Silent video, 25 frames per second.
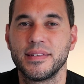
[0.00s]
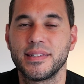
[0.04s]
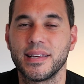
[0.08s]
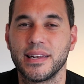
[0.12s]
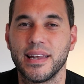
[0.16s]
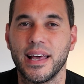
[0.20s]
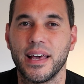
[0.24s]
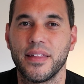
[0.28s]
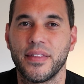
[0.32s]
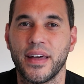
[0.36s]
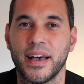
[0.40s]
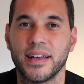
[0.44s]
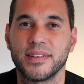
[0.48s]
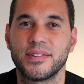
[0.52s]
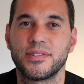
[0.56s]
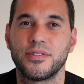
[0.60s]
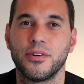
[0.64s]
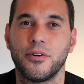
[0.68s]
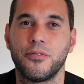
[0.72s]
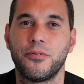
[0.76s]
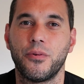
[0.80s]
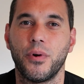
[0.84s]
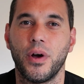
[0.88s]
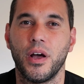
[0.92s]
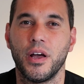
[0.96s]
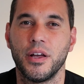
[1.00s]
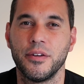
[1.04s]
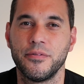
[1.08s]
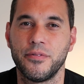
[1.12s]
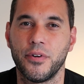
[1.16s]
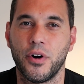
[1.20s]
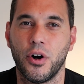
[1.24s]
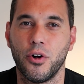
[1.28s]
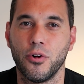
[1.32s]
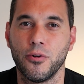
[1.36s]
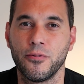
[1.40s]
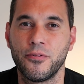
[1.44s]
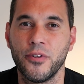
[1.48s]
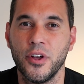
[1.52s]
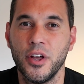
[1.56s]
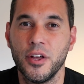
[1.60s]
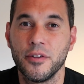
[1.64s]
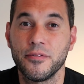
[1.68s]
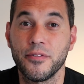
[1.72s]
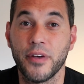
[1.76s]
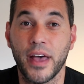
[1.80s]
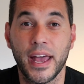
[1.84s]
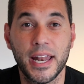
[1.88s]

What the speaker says: to let that software evolve for